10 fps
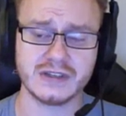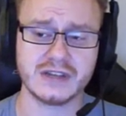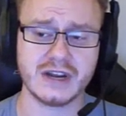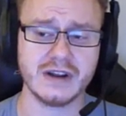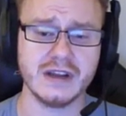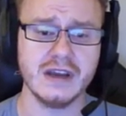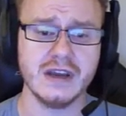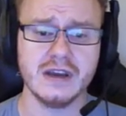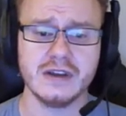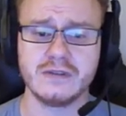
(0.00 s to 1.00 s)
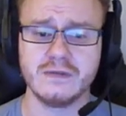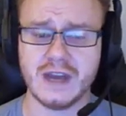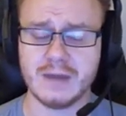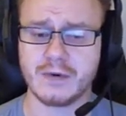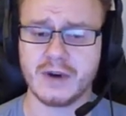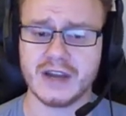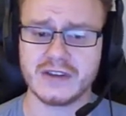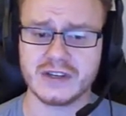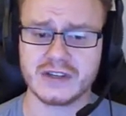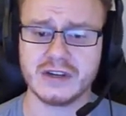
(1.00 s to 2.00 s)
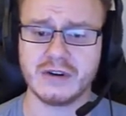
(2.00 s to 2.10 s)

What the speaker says: necessary to vaporize 60